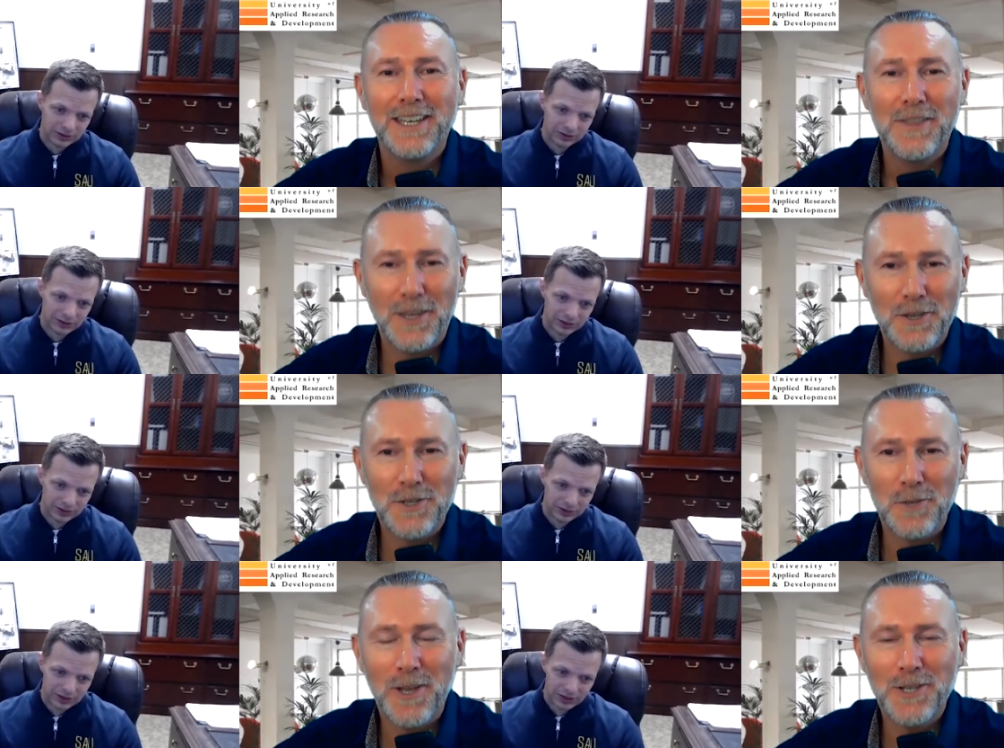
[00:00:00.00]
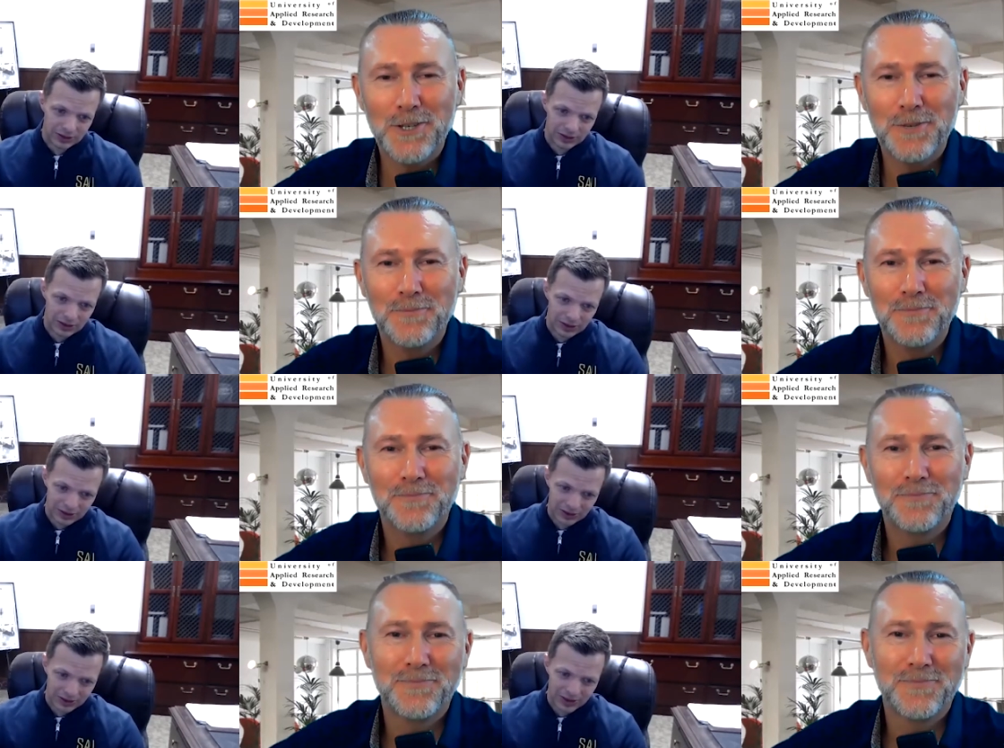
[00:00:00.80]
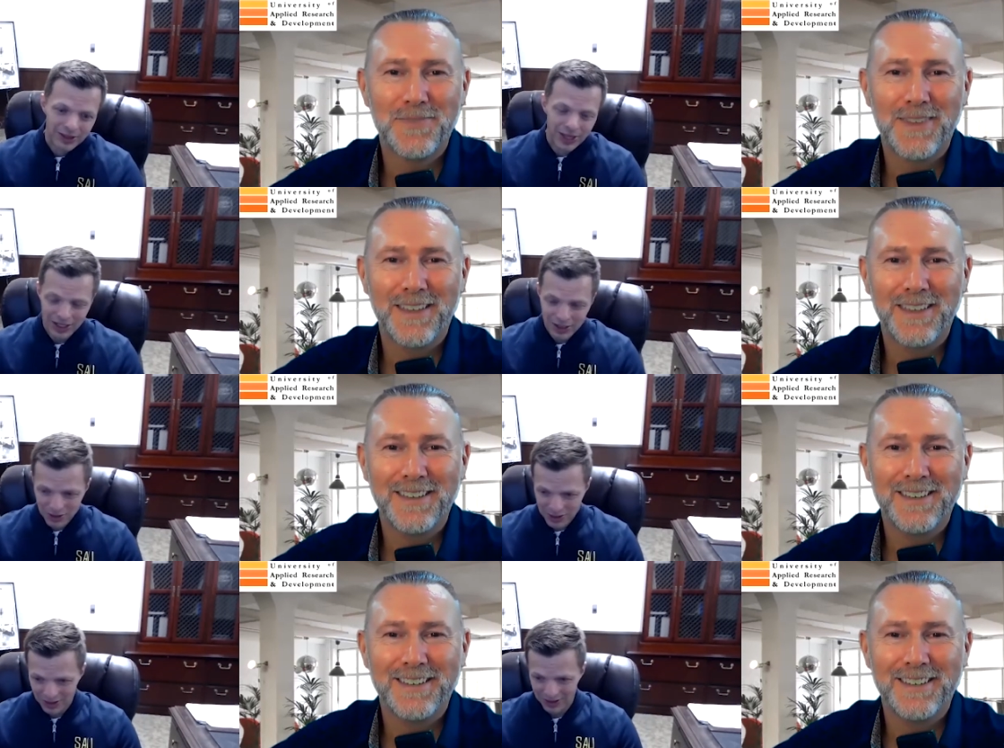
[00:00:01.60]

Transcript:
Speaker 1: Thank you so much.
Speaker 2: Thank you, sir.